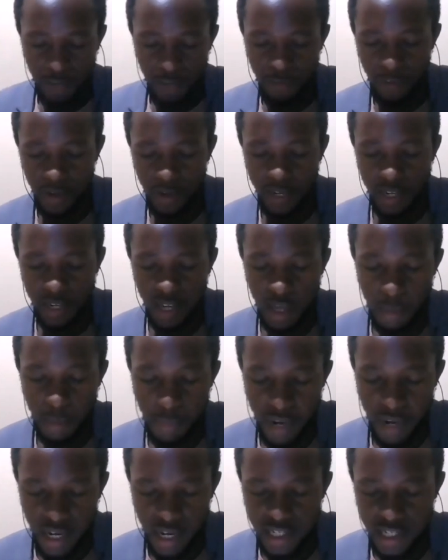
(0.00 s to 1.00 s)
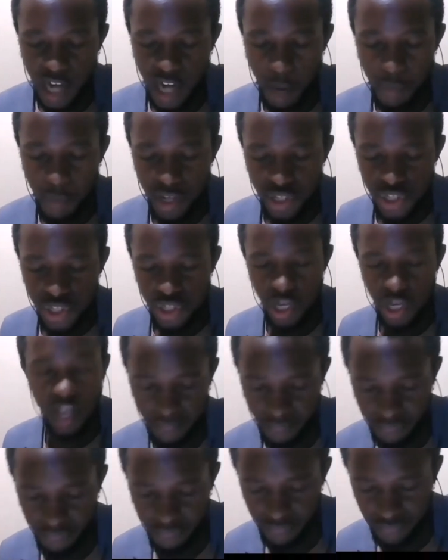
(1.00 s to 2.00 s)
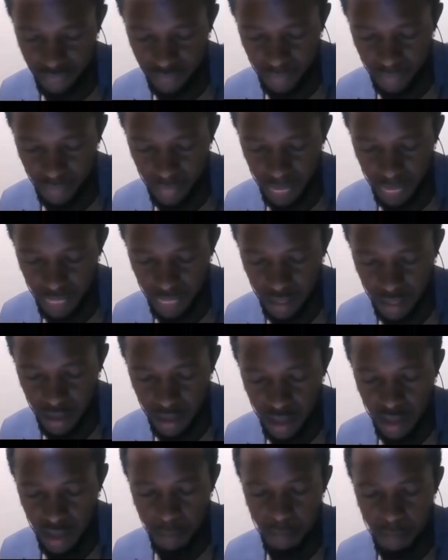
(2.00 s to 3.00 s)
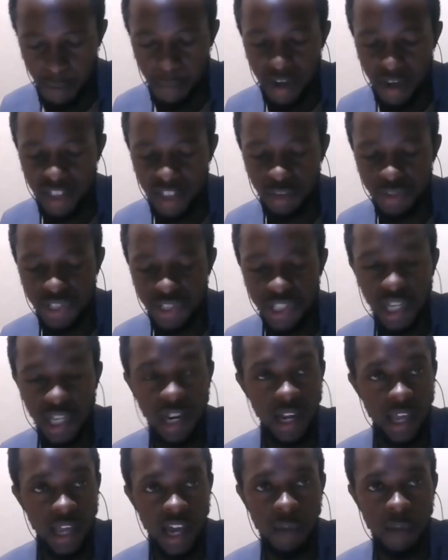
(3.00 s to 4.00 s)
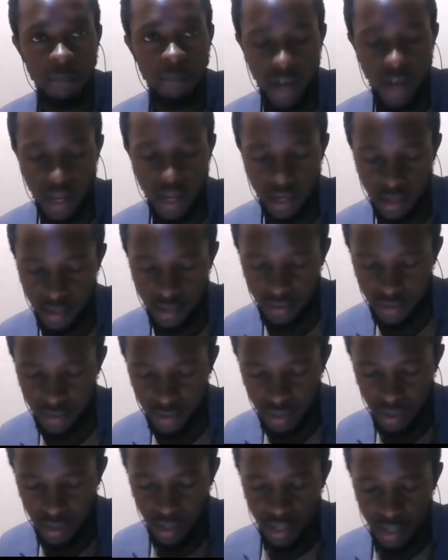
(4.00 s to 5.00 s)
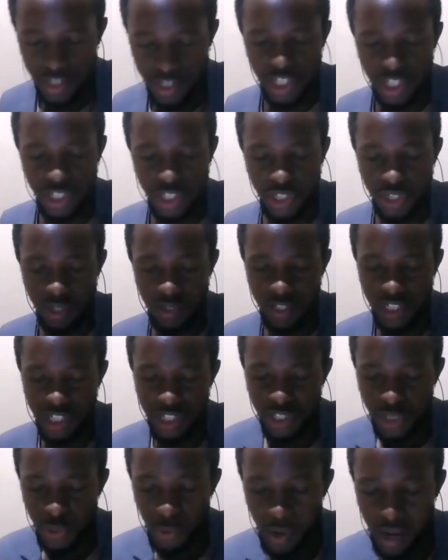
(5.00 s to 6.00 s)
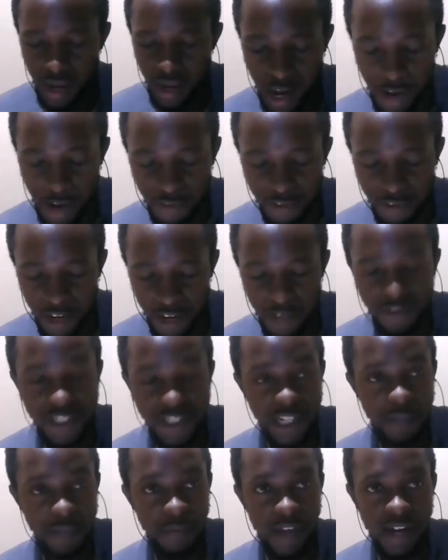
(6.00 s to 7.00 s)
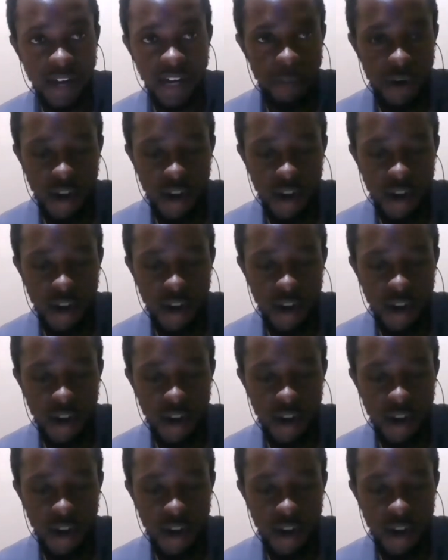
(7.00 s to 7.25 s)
He suffered brain damage and became insane. My mother was still a young bride. She should have left him and